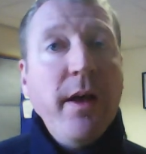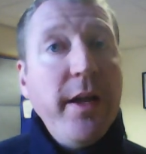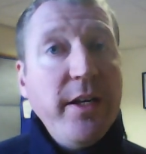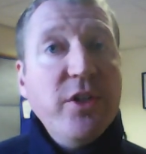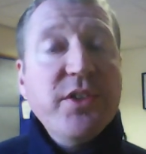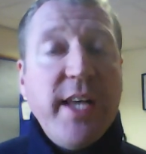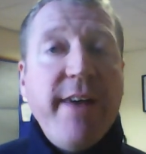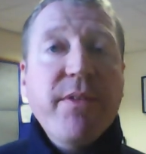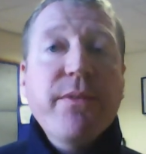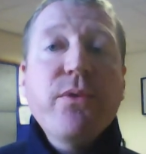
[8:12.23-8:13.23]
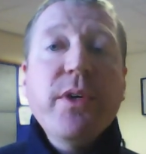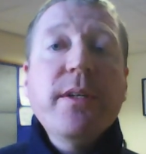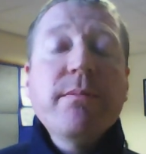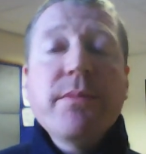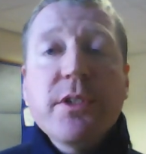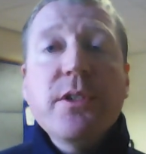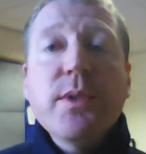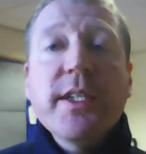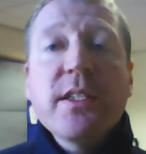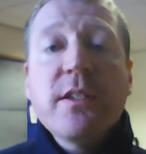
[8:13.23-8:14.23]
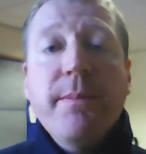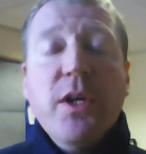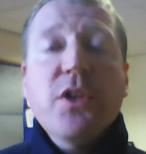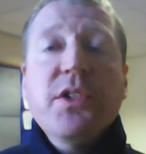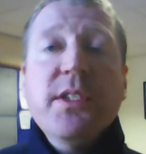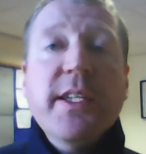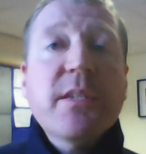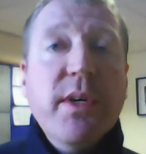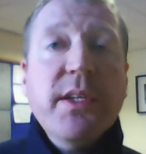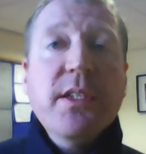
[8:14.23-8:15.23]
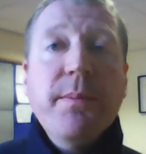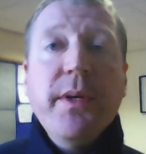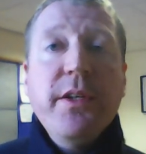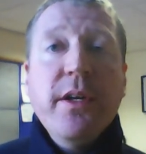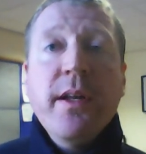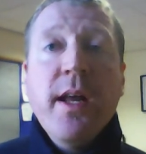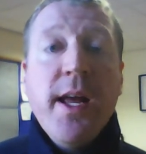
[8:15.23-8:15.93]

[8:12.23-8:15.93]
He does have the freedom to do this because he's expressed an opinion.